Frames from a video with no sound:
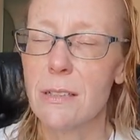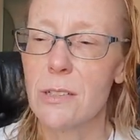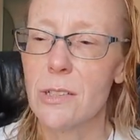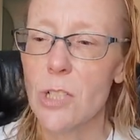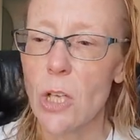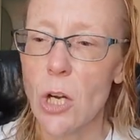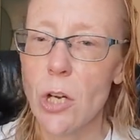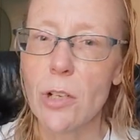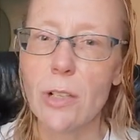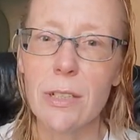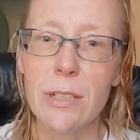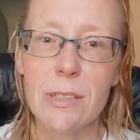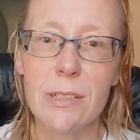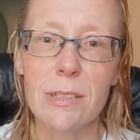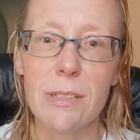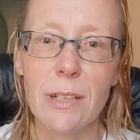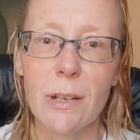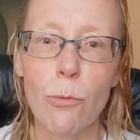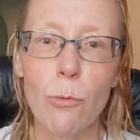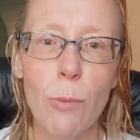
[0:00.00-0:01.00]

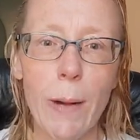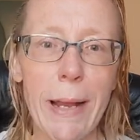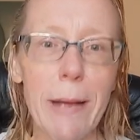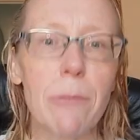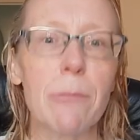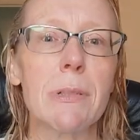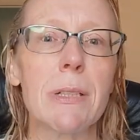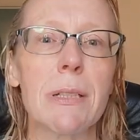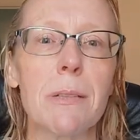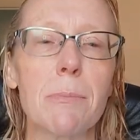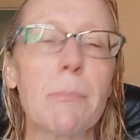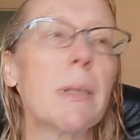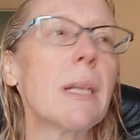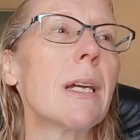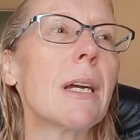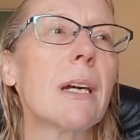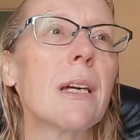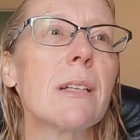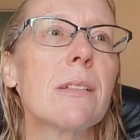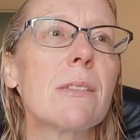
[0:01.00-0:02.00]
darkness around it,
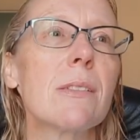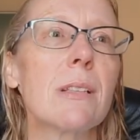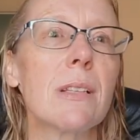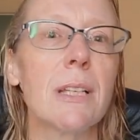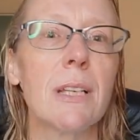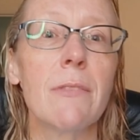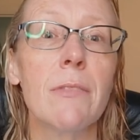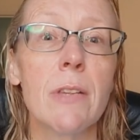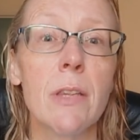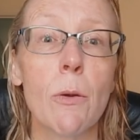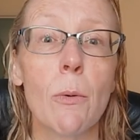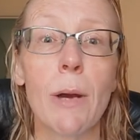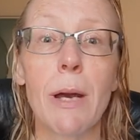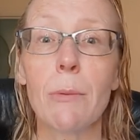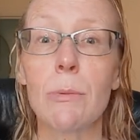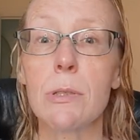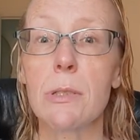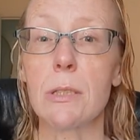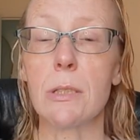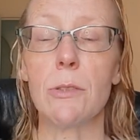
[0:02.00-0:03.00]
because even though I
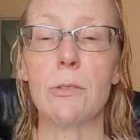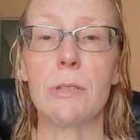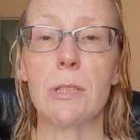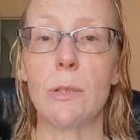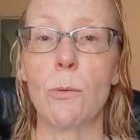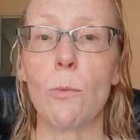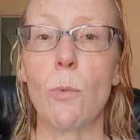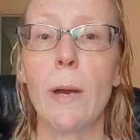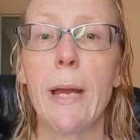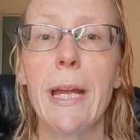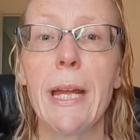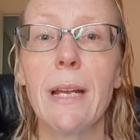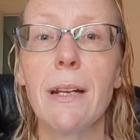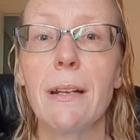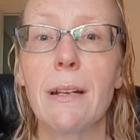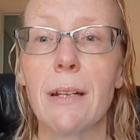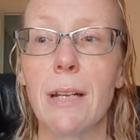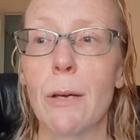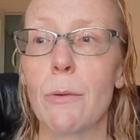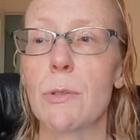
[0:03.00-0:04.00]
was losing weight
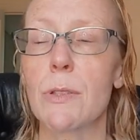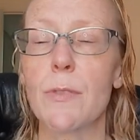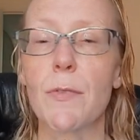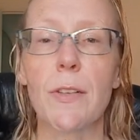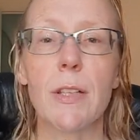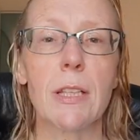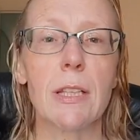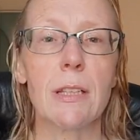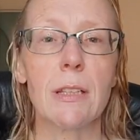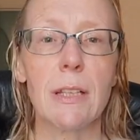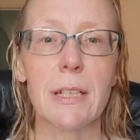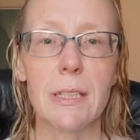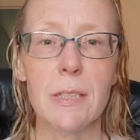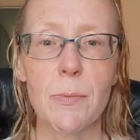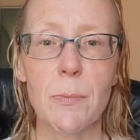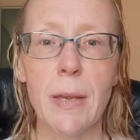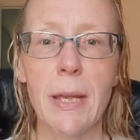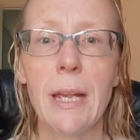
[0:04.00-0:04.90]
and I was feeling less